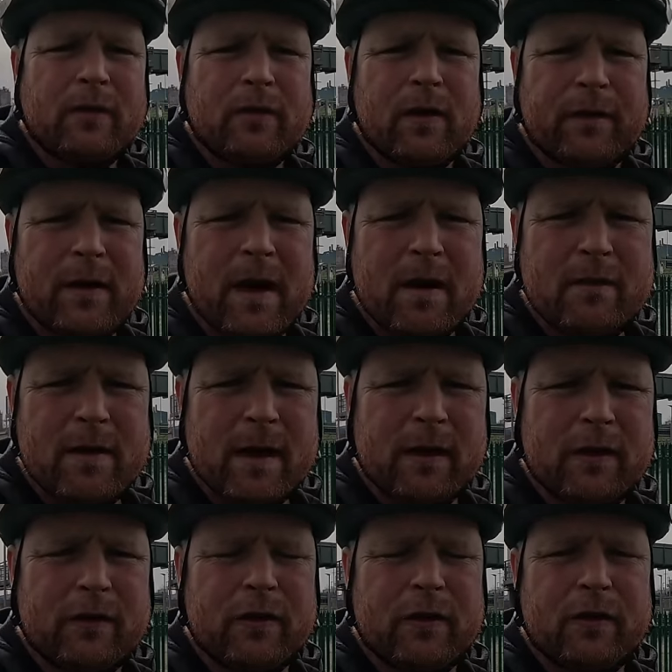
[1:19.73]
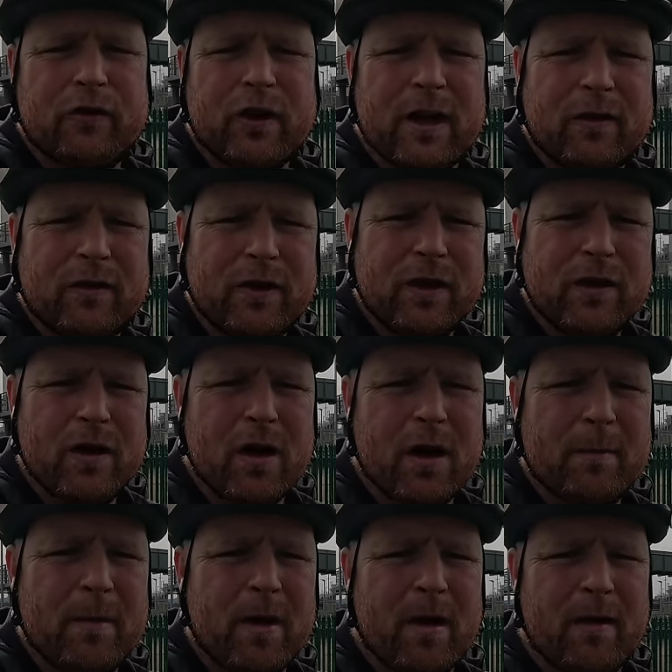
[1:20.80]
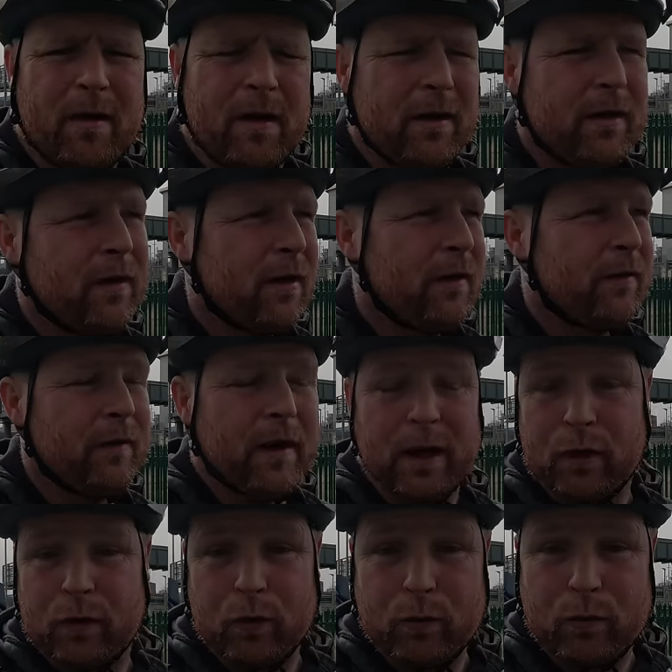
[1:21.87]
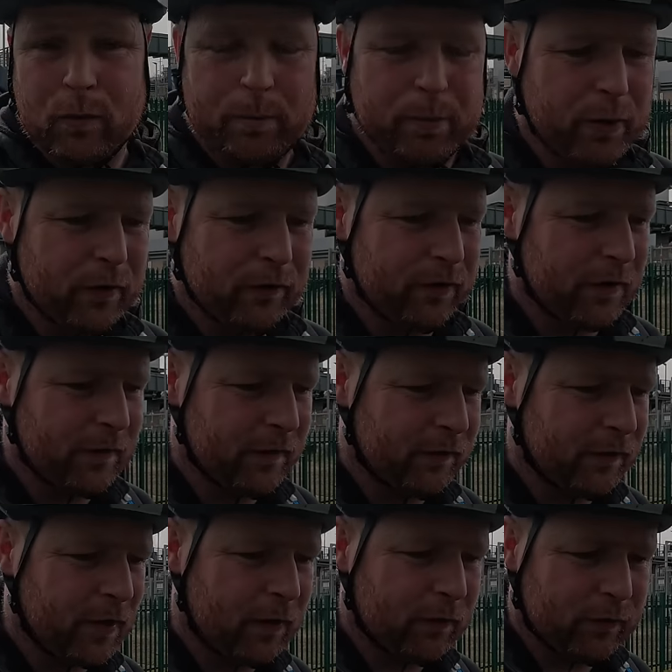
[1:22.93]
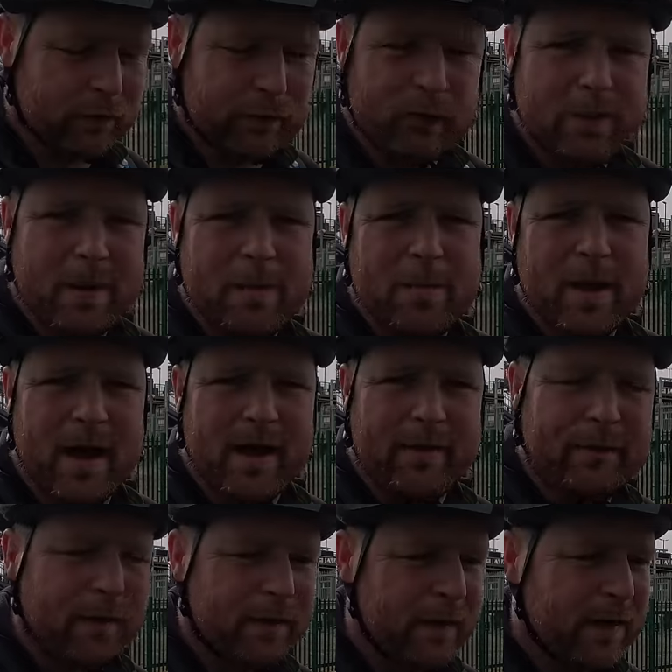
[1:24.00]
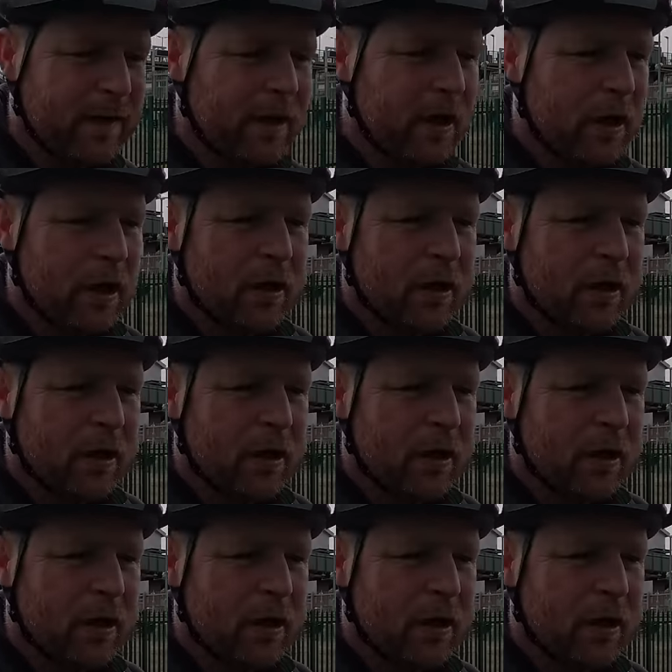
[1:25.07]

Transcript: So if you are a regular to the channel, you know I'm not a very clued up person on this sort of stuff to remember everything.